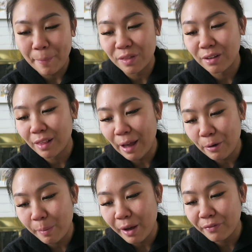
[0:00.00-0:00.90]
but the
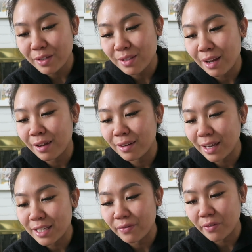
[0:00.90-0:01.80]
Cloud Puff is a
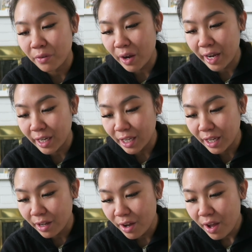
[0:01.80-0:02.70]
nice
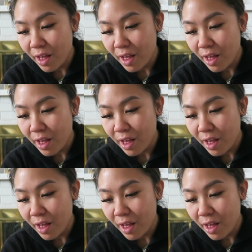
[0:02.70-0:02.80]
variety.